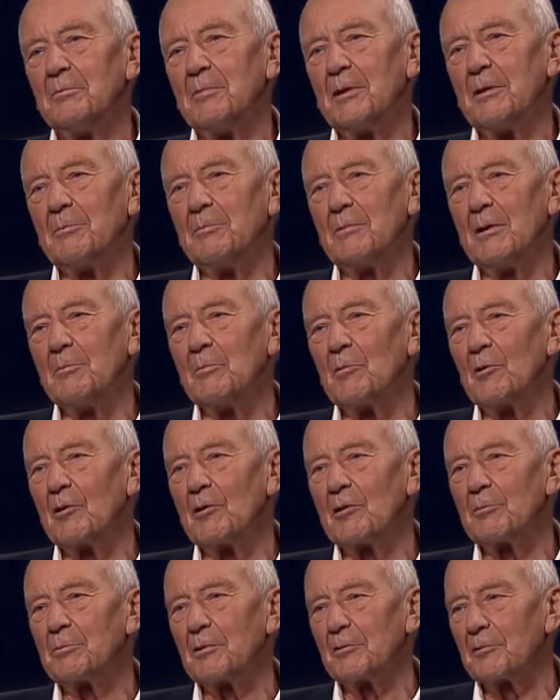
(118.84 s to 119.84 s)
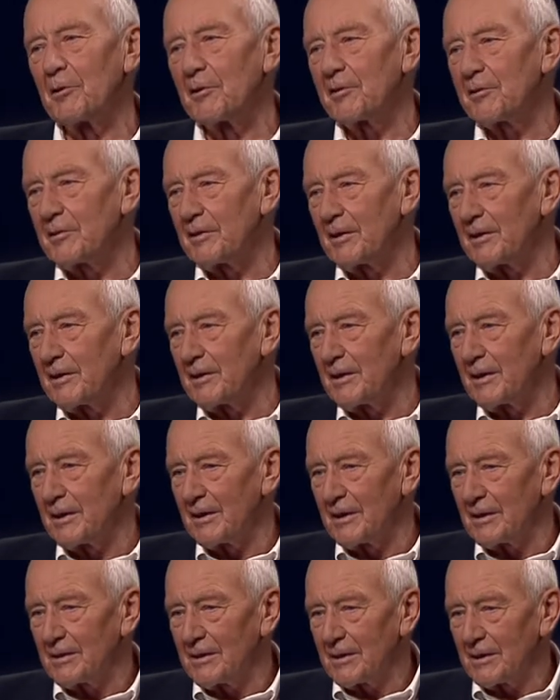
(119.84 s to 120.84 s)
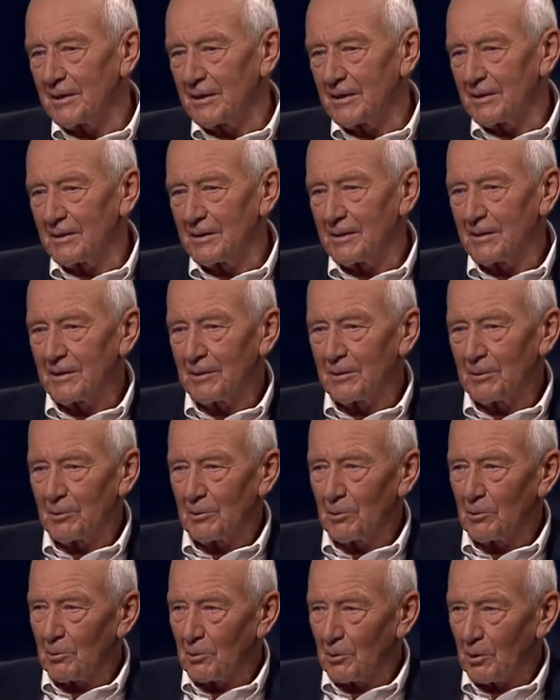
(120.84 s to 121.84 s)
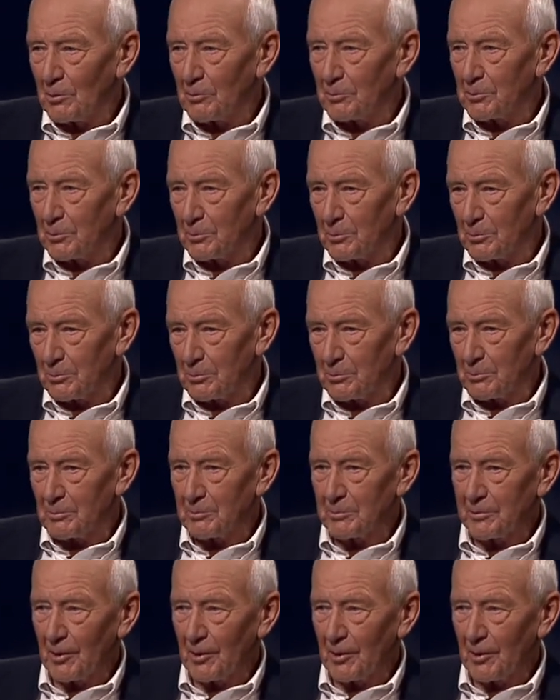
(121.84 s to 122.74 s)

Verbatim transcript: be be more professional in in uh, how to